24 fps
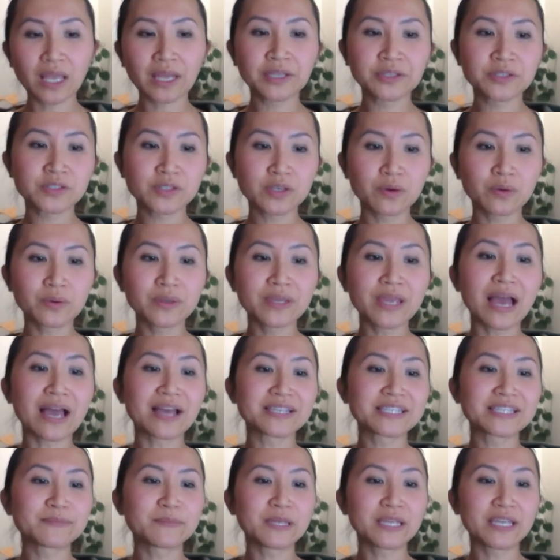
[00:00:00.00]
And so, yeah,
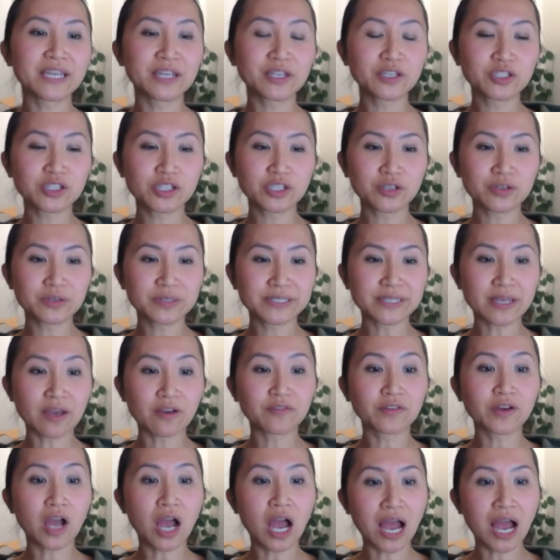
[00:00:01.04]
speaking to
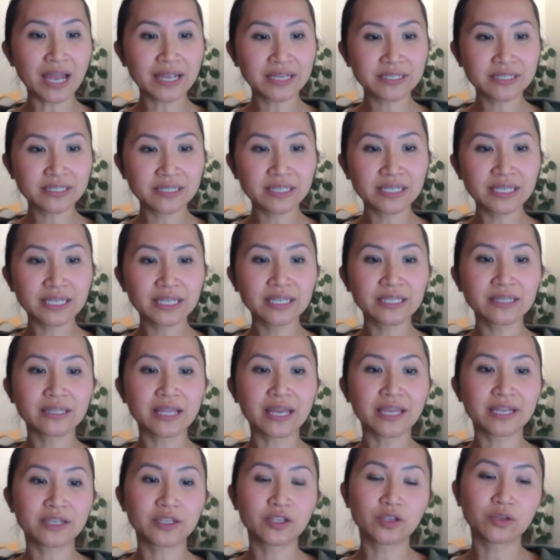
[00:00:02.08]
yourself kindly,
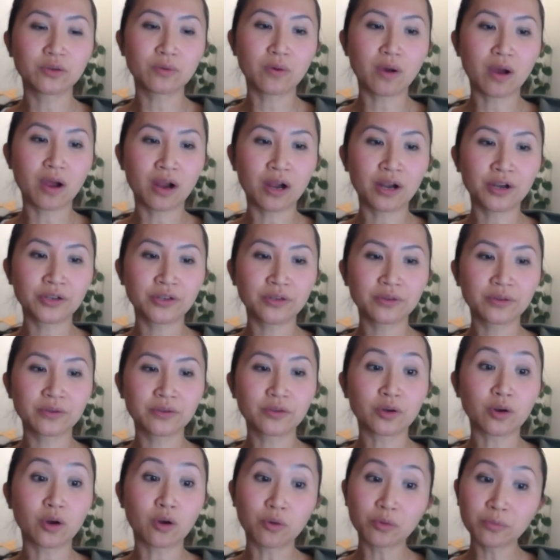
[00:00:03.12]
like you are
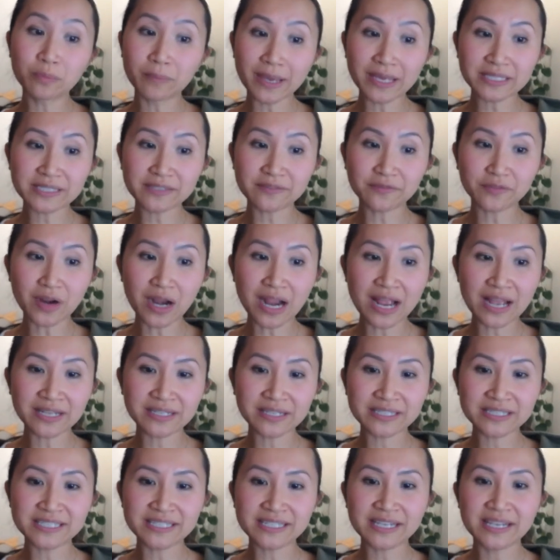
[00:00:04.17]
your own best
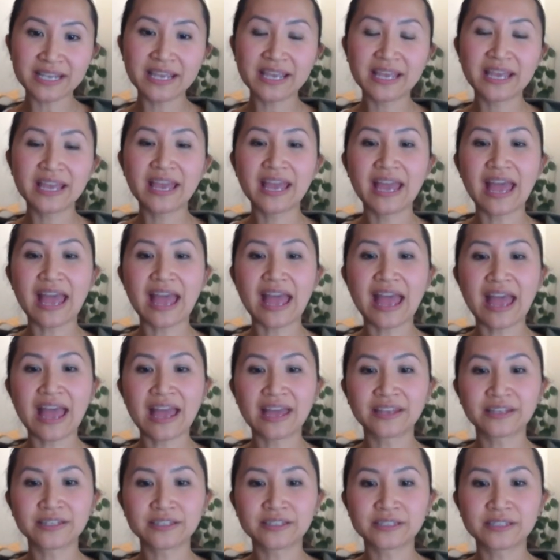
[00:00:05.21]
friend,
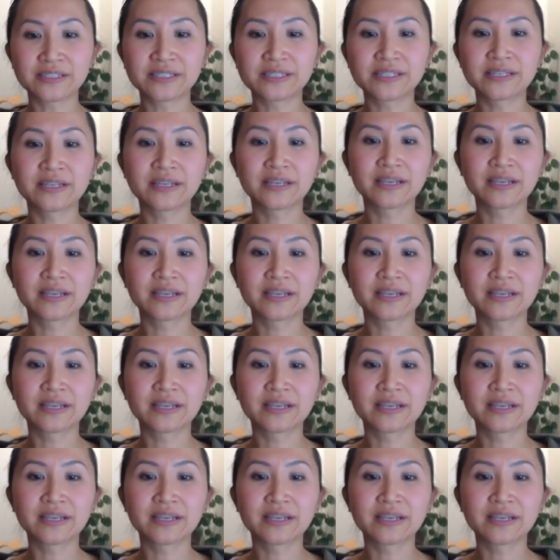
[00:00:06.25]
and